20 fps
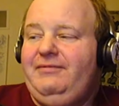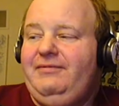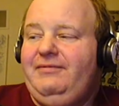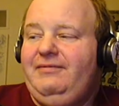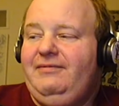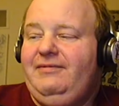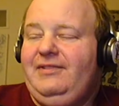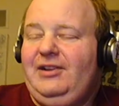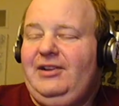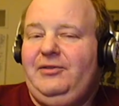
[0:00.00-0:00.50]

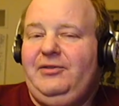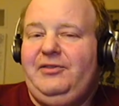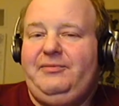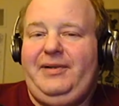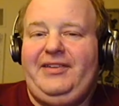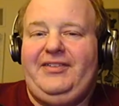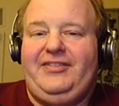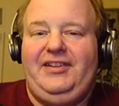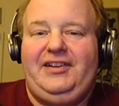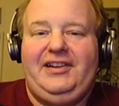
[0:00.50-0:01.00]
if
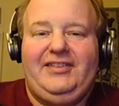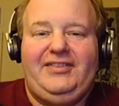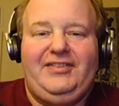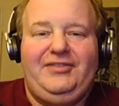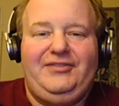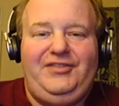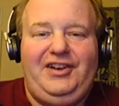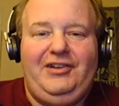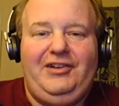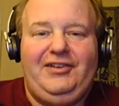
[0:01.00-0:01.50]
my son gets a
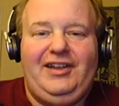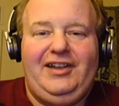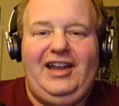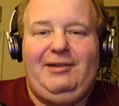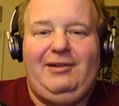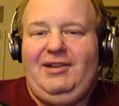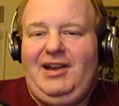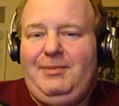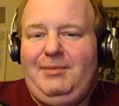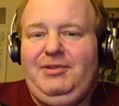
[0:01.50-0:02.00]
video
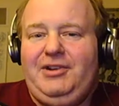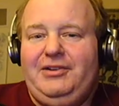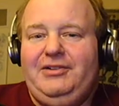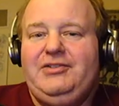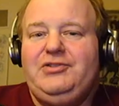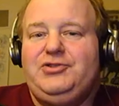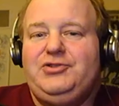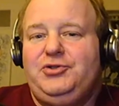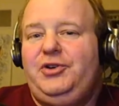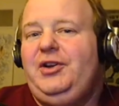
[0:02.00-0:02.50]
game, I'm going to
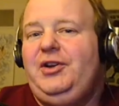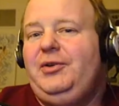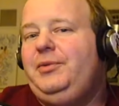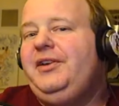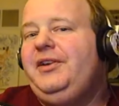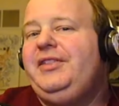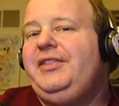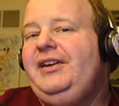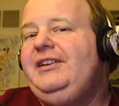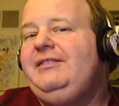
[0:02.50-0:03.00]
enjoy it
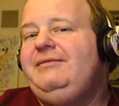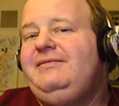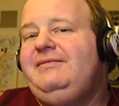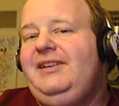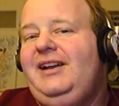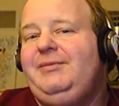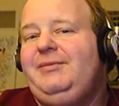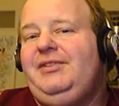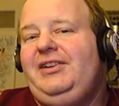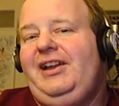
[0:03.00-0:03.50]
with him.
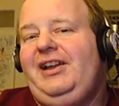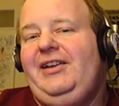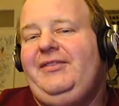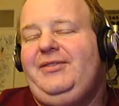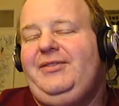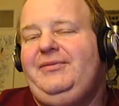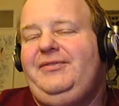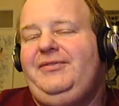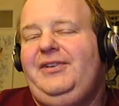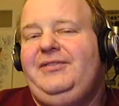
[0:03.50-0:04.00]
I'm going to have
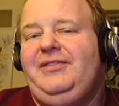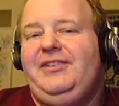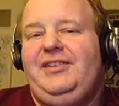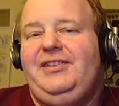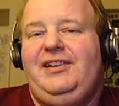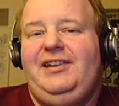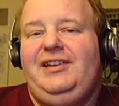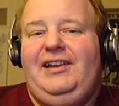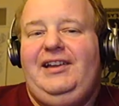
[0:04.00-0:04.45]
some fun with it.